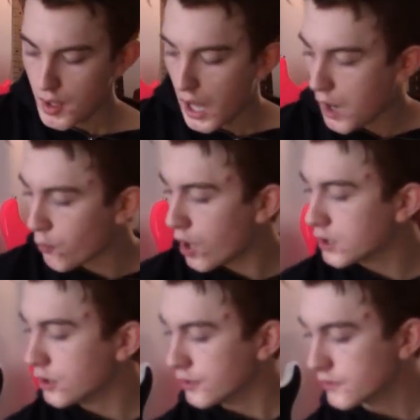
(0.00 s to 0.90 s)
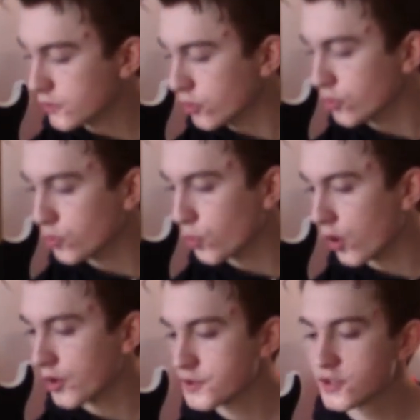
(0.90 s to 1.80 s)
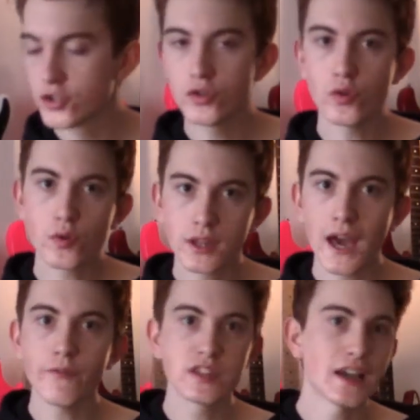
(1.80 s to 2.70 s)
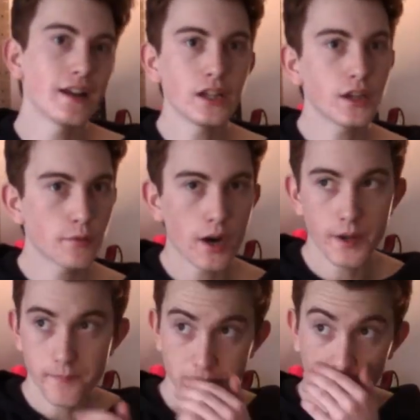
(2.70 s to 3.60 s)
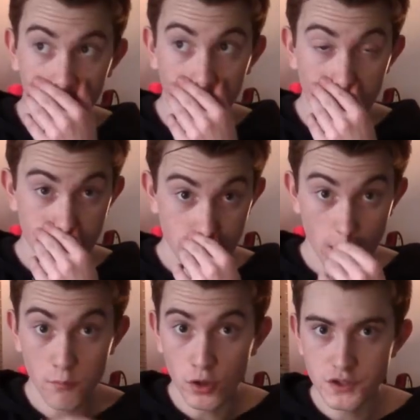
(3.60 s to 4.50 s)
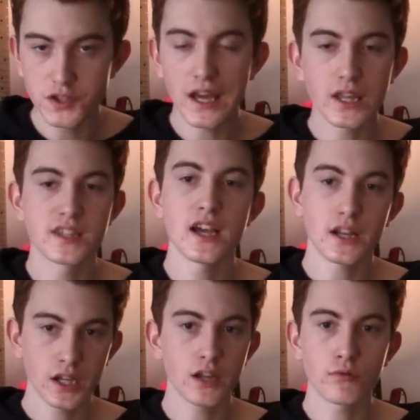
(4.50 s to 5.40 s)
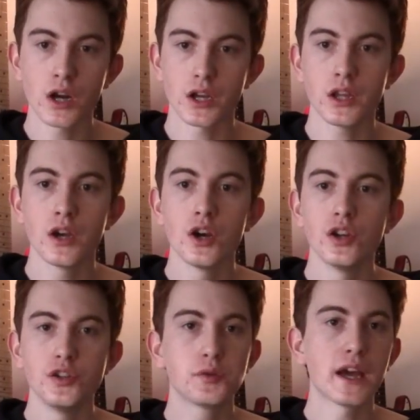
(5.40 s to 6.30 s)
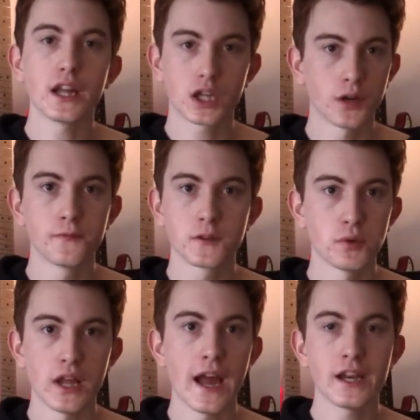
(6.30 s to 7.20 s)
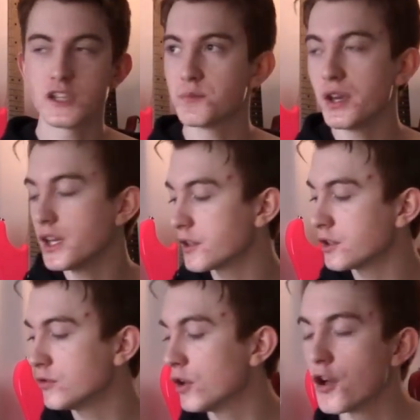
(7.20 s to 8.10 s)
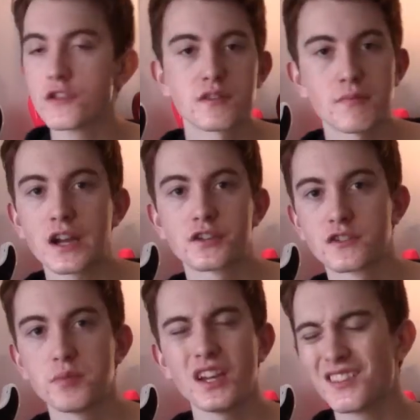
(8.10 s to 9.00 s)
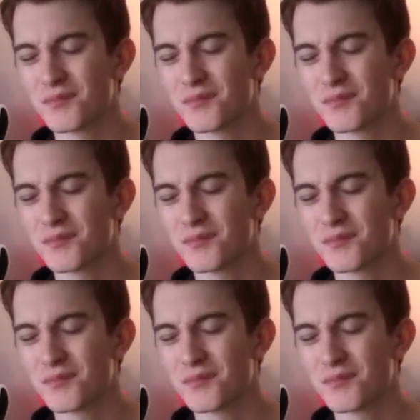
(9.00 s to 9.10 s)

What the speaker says: And what I learned to do was to get the technique right first. And once you get the technique right, you get it comfortable at any speed and you learn to match your speed.